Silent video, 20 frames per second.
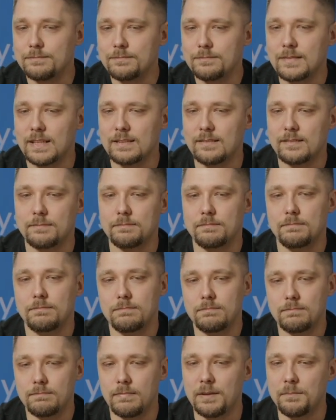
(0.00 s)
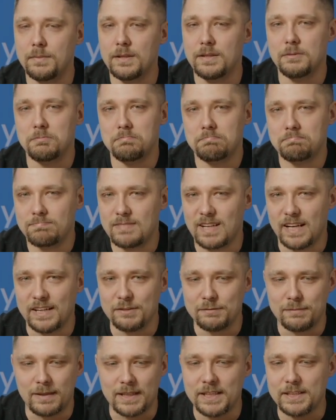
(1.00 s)
That's maybe kind
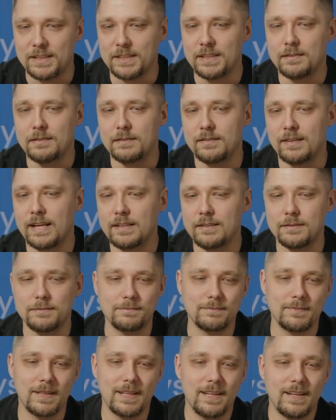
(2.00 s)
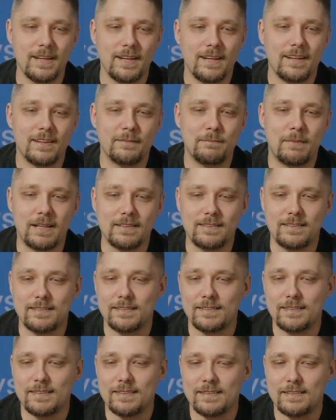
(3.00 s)
of marketing slide, but
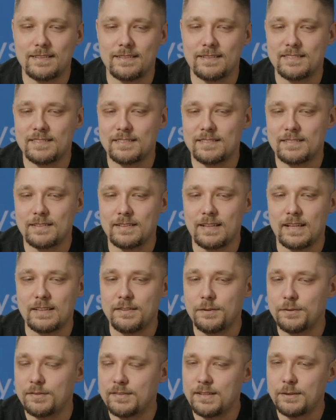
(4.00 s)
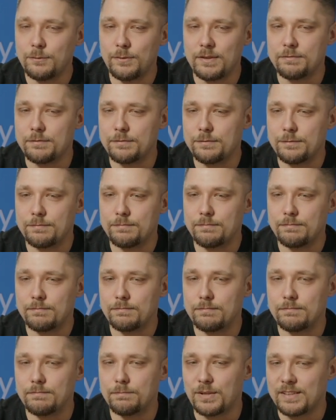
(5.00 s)
as you see with
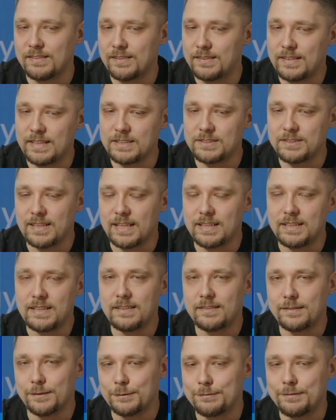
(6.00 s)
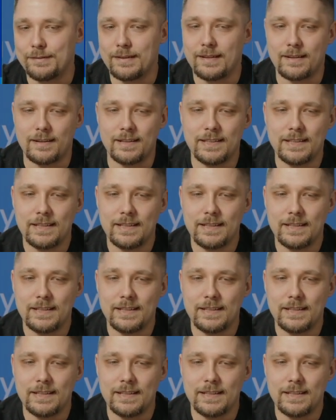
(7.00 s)
presentation I did so far,